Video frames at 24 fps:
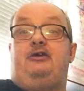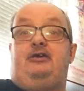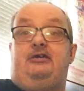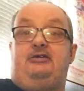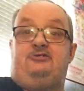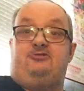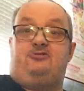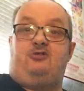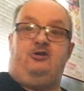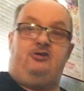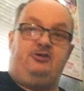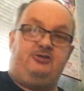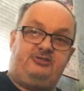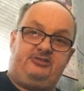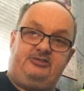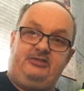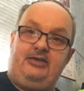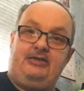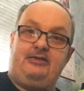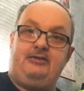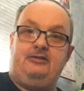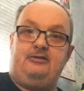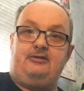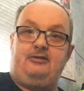He's got a
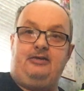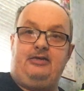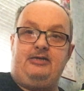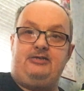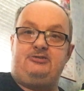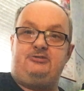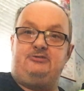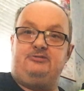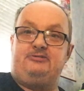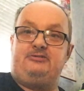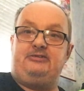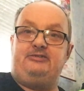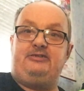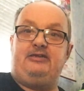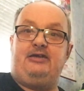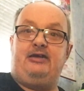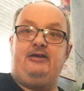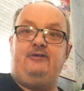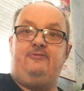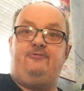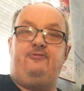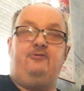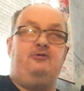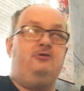Sega collection to
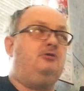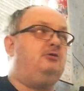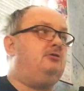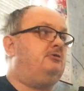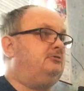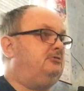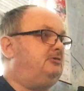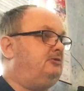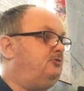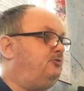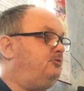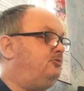die for.